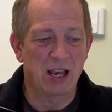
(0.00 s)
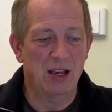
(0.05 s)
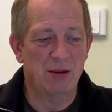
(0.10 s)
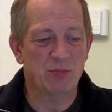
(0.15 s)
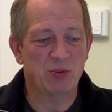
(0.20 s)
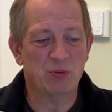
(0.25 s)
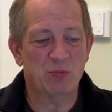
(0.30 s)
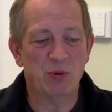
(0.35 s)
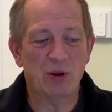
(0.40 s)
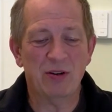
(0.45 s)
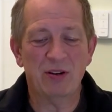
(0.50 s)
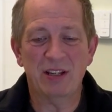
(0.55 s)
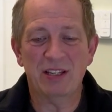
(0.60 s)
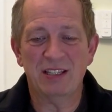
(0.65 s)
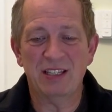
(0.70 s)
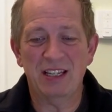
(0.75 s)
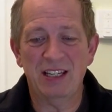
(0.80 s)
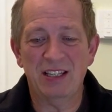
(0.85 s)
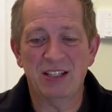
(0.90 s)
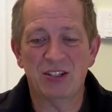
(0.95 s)
sprouting
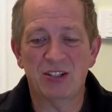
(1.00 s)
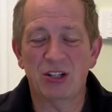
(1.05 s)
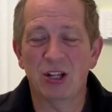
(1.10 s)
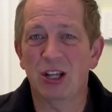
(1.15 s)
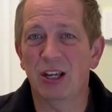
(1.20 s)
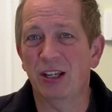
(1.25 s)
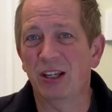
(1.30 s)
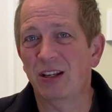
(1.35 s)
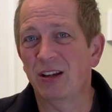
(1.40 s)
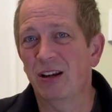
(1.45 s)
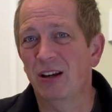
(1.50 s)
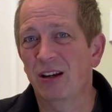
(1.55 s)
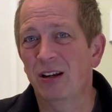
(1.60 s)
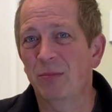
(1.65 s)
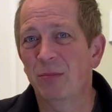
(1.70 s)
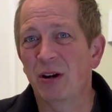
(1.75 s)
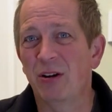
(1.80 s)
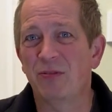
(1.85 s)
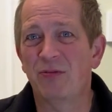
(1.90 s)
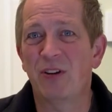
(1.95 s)
seeds like
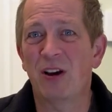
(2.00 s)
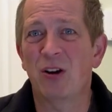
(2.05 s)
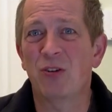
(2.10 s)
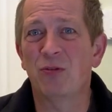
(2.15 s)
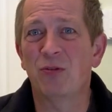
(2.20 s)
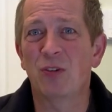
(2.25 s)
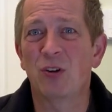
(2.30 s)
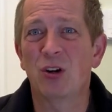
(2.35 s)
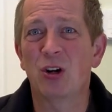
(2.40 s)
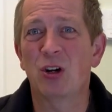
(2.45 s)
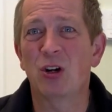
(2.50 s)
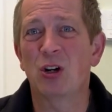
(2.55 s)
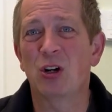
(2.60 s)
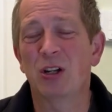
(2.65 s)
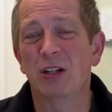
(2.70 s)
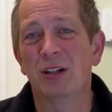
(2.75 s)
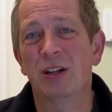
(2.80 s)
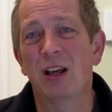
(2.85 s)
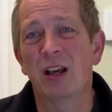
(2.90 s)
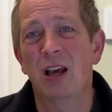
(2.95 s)
alfalfa
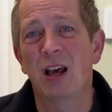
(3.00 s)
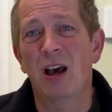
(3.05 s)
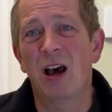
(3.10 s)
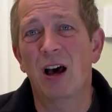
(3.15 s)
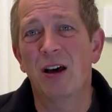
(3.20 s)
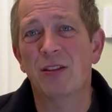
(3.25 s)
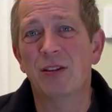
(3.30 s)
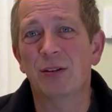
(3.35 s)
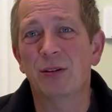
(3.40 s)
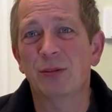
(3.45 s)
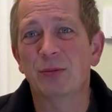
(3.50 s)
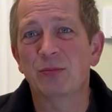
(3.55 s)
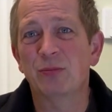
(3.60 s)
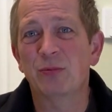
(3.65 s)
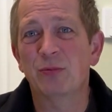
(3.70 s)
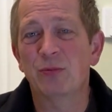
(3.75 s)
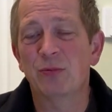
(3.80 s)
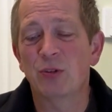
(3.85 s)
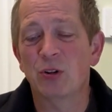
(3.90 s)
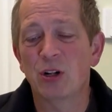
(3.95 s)
and other
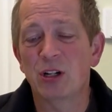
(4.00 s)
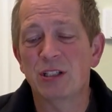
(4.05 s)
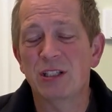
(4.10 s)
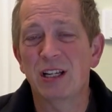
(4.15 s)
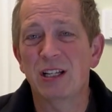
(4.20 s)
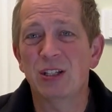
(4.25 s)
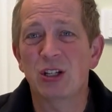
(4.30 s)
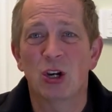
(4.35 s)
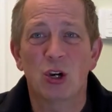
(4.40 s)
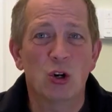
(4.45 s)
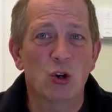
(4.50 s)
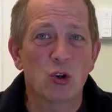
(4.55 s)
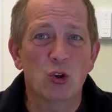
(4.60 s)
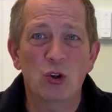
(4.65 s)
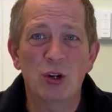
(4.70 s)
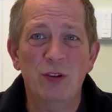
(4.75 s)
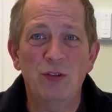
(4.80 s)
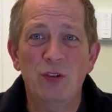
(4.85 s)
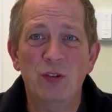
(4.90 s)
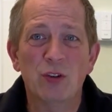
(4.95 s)
varieties, or
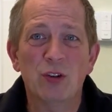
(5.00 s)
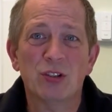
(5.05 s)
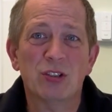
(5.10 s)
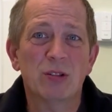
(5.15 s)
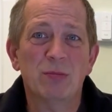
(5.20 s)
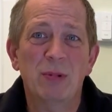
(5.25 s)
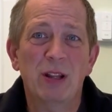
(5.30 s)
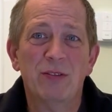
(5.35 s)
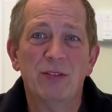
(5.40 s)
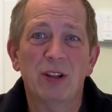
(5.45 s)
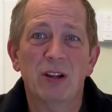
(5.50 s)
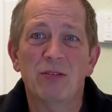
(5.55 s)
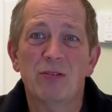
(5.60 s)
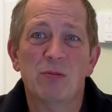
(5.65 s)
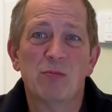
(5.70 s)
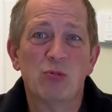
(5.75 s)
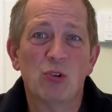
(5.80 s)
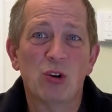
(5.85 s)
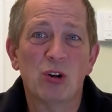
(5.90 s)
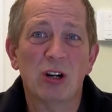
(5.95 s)
if you've got some leftover
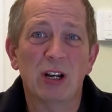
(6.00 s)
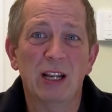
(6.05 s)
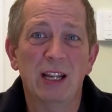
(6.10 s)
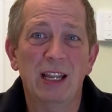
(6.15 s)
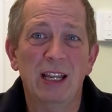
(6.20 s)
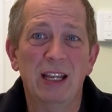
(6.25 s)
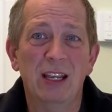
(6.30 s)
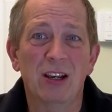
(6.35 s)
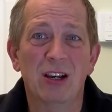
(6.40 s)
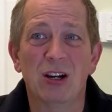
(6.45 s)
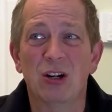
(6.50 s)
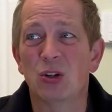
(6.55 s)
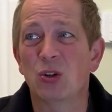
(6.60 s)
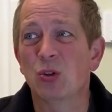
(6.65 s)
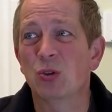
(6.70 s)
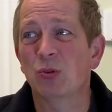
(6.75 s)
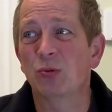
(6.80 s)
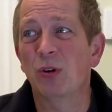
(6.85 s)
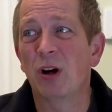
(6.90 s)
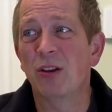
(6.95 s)
broccoli
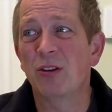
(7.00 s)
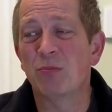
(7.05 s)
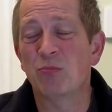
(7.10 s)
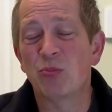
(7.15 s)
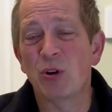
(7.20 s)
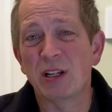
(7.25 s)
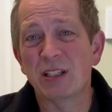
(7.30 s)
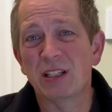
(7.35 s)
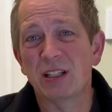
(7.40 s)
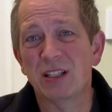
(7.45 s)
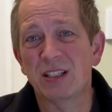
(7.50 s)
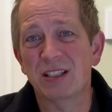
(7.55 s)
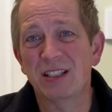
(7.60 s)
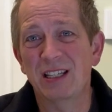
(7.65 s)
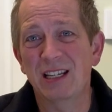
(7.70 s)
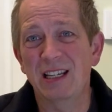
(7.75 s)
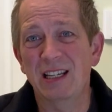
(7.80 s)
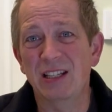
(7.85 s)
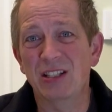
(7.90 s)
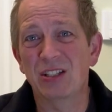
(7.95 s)
or other brassica
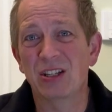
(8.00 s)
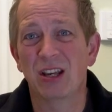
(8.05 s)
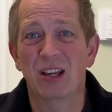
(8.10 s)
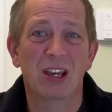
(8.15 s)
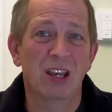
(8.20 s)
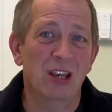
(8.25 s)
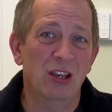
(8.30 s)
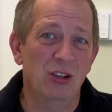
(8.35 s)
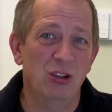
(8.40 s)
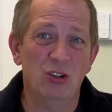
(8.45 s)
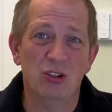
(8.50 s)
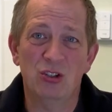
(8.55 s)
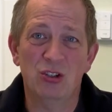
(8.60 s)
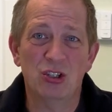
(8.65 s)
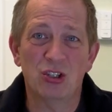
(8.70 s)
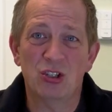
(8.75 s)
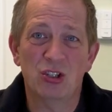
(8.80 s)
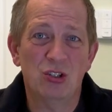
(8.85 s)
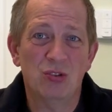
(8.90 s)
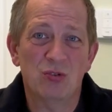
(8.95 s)
seeds, you can
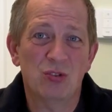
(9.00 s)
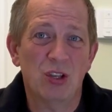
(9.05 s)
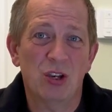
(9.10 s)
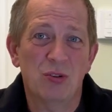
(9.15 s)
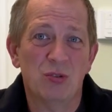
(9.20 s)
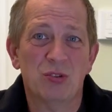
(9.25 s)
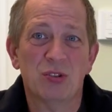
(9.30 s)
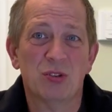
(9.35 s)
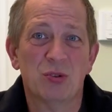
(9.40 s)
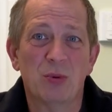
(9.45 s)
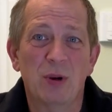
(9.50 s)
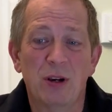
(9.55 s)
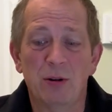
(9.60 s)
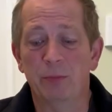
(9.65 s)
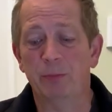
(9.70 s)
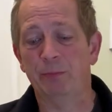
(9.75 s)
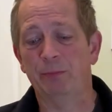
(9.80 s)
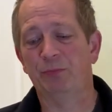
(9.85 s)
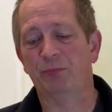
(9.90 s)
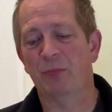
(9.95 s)
just use those as
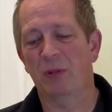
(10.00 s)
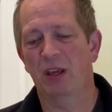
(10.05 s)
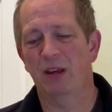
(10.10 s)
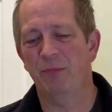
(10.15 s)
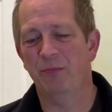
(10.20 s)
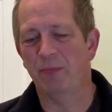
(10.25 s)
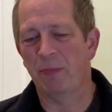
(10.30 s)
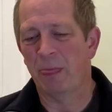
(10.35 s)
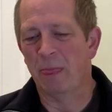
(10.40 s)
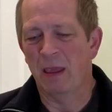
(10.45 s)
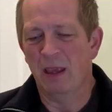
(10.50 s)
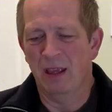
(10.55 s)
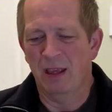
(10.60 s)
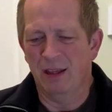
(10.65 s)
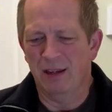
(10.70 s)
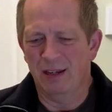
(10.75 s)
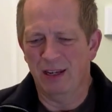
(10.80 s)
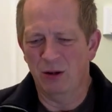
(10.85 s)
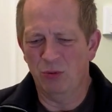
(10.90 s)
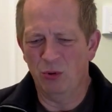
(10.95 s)
well.
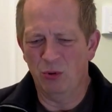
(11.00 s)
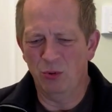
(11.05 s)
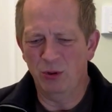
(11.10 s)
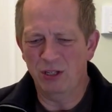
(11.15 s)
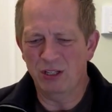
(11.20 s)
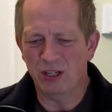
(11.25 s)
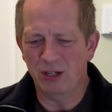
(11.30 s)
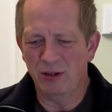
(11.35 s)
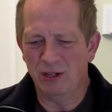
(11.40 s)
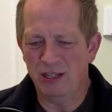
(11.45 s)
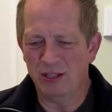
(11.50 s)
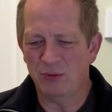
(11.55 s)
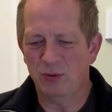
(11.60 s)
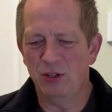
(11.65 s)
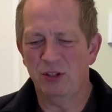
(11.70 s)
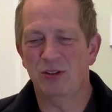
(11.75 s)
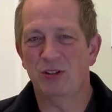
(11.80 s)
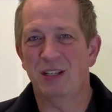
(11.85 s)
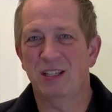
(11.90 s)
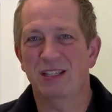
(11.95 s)
Now what we do is we
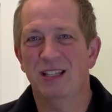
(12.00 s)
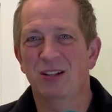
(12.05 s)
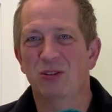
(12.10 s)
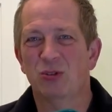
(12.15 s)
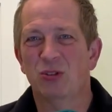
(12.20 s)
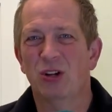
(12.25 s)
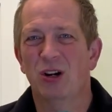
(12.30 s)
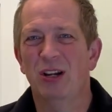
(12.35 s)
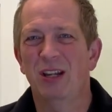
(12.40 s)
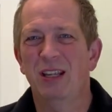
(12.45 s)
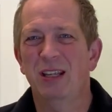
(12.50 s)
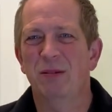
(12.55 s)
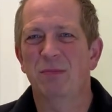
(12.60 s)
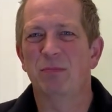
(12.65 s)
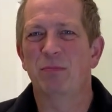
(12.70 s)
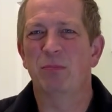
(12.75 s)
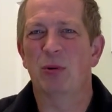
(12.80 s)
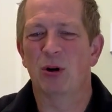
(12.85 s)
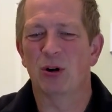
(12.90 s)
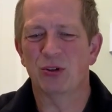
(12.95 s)
use these little tiny
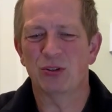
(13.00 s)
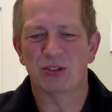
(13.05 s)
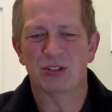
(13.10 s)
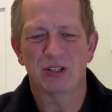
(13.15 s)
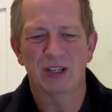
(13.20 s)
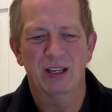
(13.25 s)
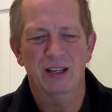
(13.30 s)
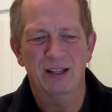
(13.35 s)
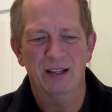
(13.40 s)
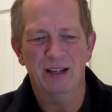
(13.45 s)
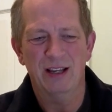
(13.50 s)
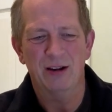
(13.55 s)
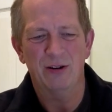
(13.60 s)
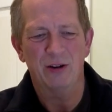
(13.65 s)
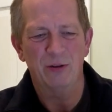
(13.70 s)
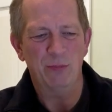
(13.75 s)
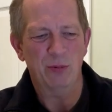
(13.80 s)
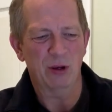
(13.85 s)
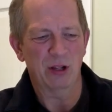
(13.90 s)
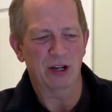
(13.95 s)
pots. Now I
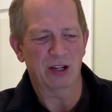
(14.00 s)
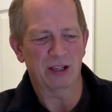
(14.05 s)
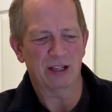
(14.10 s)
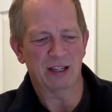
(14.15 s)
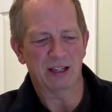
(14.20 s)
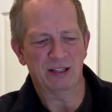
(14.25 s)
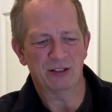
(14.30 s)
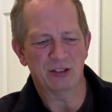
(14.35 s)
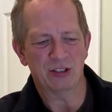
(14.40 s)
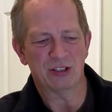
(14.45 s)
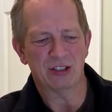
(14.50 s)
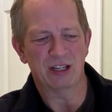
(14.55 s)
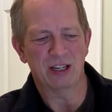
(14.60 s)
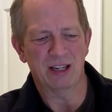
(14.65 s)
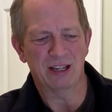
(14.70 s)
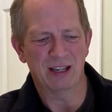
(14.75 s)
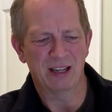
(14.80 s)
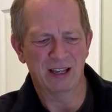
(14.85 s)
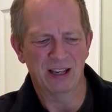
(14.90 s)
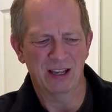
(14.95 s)
put like just a
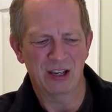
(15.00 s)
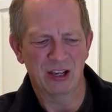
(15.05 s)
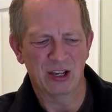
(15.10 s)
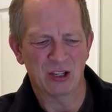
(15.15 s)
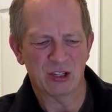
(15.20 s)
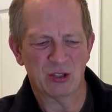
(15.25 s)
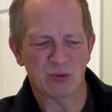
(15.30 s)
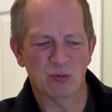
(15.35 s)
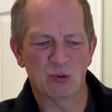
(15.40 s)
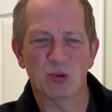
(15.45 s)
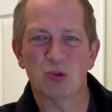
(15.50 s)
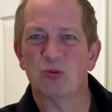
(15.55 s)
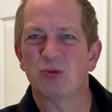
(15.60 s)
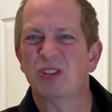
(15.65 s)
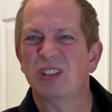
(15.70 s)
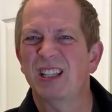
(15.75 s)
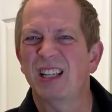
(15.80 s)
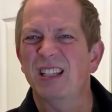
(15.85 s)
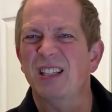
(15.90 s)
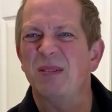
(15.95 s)
small
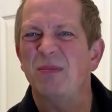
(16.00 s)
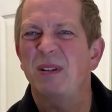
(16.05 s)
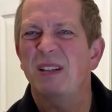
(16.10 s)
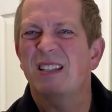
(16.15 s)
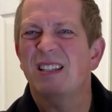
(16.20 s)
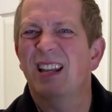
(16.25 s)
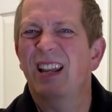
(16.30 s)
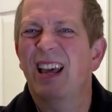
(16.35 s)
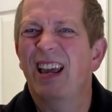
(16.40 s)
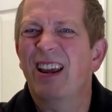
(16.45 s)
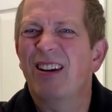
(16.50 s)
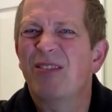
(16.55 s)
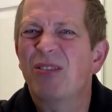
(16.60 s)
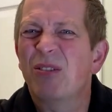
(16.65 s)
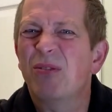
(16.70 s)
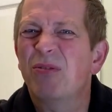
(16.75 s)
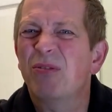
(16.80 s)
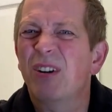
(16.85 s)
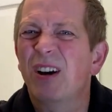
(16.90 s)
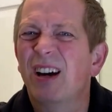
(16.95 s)
centimetre layer
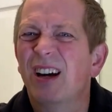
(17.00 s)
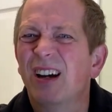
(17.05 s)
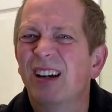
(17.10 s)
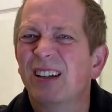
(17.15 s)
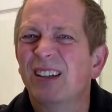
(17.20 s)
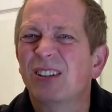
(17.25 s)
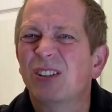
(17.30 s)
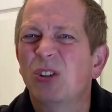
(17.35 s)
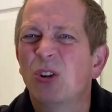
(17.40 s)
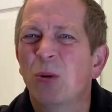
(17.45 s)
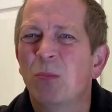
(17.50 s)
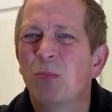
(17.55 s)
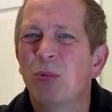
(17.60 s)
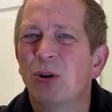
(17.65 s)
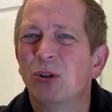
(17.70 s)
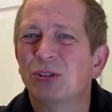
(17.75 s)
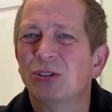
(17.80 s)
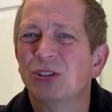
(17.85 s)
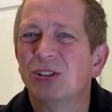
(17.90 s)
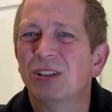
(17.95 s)
of
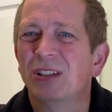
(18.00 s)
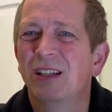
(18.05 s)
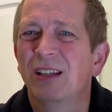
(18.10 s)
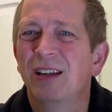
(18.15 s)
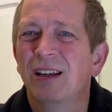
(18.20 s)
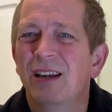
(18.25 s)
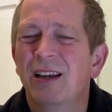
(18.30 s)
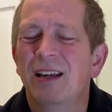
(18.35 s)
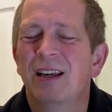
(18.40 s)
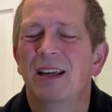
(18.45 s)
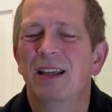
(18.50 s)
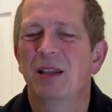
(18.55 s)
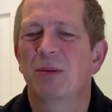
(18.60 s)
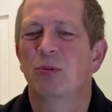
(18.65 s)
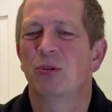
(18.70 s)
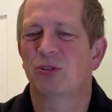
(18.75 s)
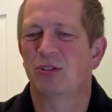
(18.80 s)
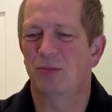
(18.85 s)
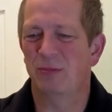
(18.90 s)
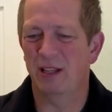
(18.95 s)
compost in the
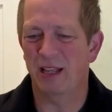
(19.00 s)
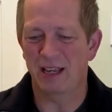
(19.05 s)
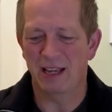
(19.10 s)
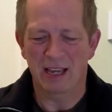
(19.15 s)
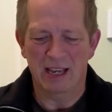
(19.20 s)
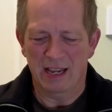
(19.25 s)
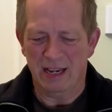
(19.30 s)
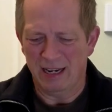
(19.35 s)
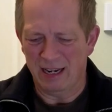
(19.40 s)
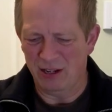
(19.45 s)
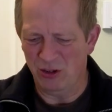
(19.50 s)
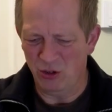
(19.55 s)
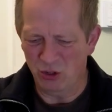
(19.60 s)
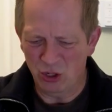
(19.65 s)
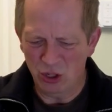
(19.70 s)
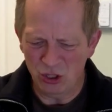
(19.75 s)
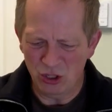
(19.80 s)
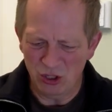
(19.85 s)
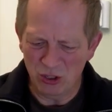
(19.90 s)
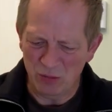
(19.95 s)
bottom of there. Now you
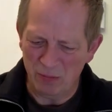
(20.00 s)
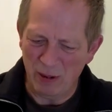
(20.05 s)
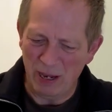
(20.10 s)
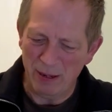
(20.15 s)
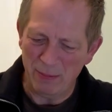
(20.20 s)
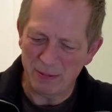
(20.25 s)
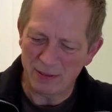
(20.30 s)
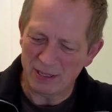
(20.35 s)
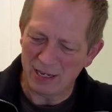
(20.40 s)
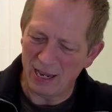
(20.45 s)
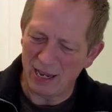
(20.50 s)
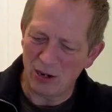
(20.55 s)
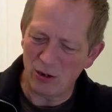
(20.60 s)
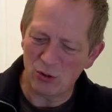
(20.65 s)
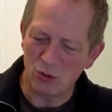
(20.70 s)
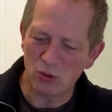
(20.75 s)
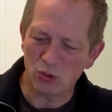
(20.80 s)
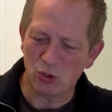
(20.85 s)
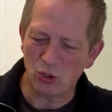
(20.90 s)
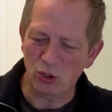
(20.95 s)
could use paper
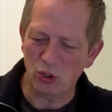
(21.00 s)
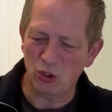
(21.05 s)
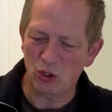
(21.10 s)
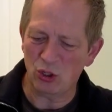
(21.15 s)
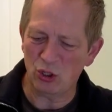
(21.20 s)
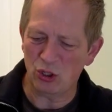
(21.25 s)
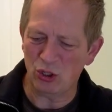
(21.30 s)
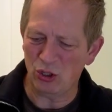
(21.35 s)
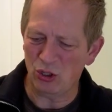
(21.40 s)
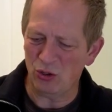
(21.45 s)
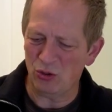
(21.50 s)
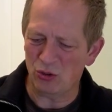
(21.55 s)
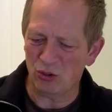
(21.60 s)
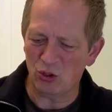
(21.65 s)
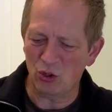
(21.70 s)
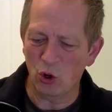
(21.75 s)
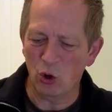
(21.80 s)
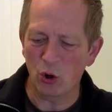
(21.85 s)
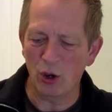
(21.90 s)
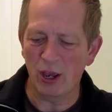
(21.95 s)
towels or you could use
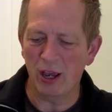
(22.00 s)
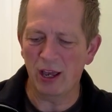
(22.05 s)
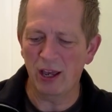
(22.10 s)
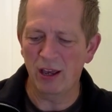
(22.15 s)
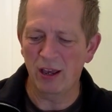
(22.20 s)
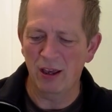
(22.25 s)
coir.